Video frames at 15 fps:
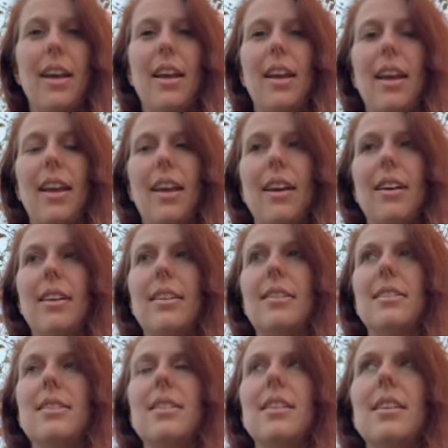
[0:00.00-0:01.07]

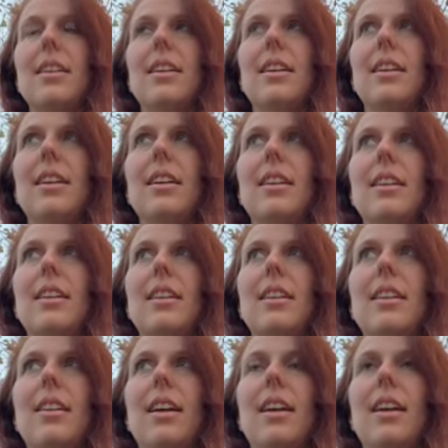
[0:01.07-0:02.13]
and it
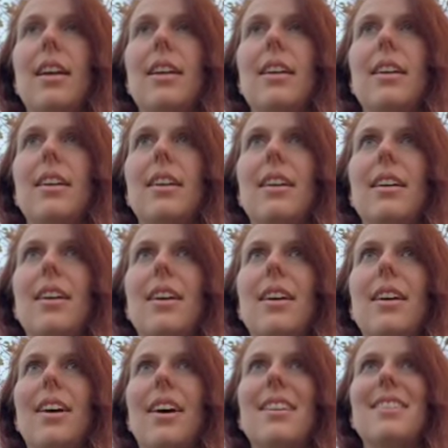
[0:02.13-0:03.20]
like
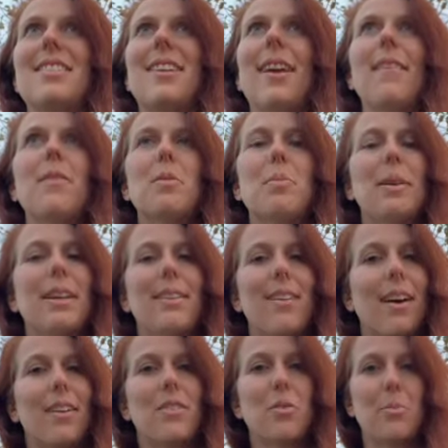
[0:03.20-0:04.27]
has saved me a
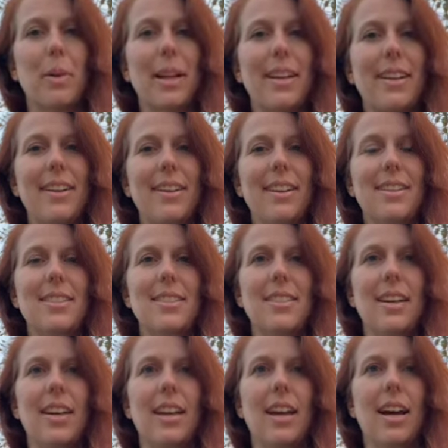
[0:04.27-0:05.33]
lot of money because
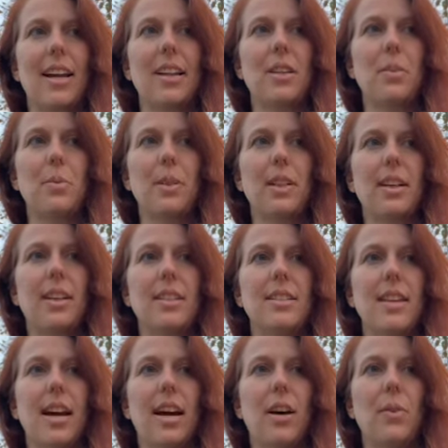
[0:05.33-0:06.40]
like I didn't realize
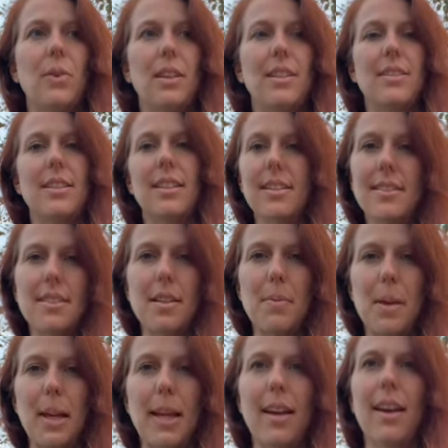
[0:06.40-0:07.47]
how easy it is to
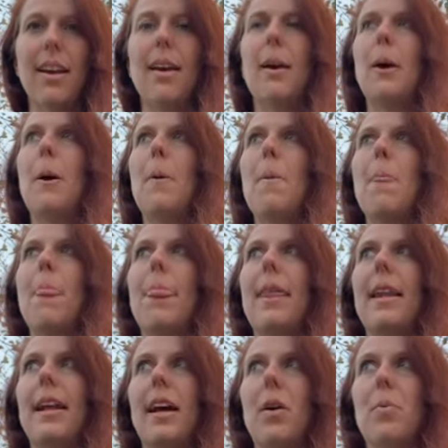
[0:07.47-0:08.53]
make
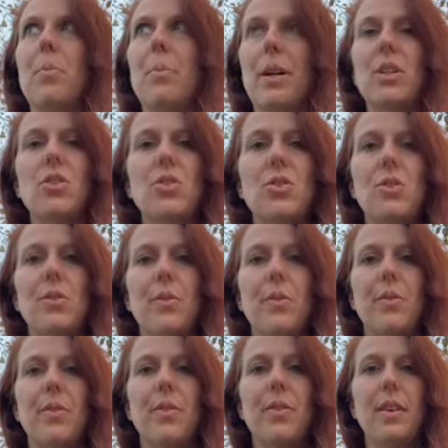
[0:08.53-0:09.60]
and how much
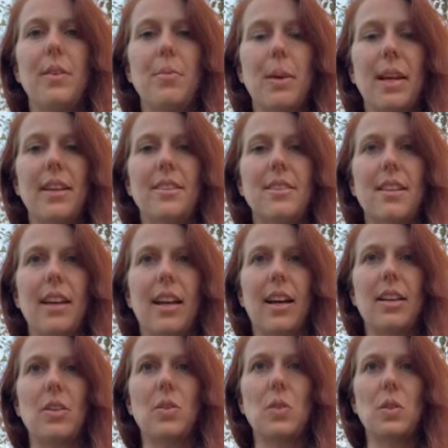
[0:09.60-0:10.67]
it makes. Like I
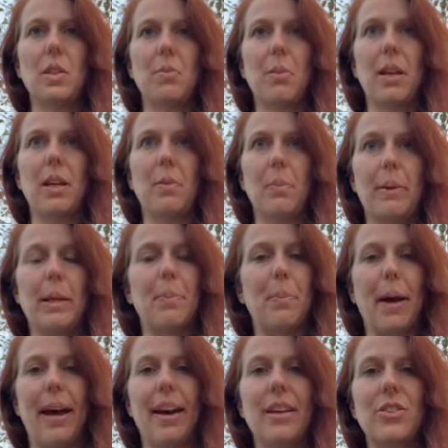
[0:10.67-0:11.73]
usually make a big
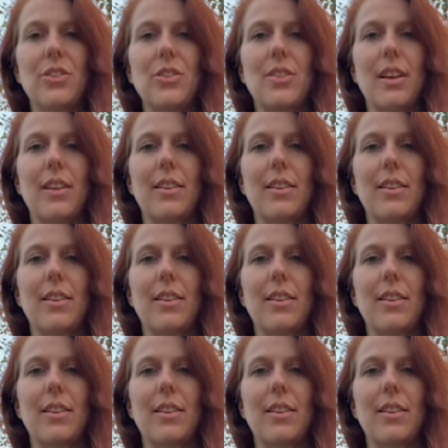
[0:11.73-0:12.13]
batch